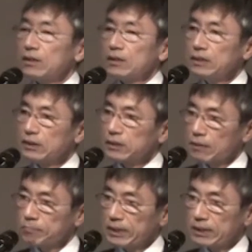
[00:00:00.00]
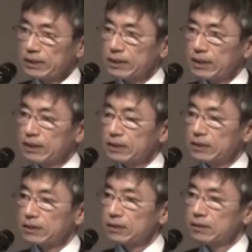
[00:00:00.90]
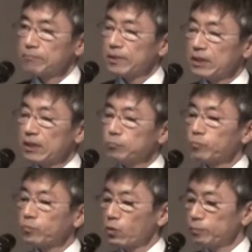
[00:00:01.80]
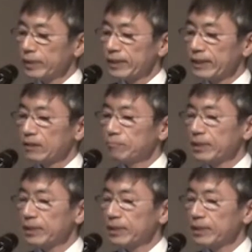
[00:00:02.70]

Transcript: In Japanese case, many popular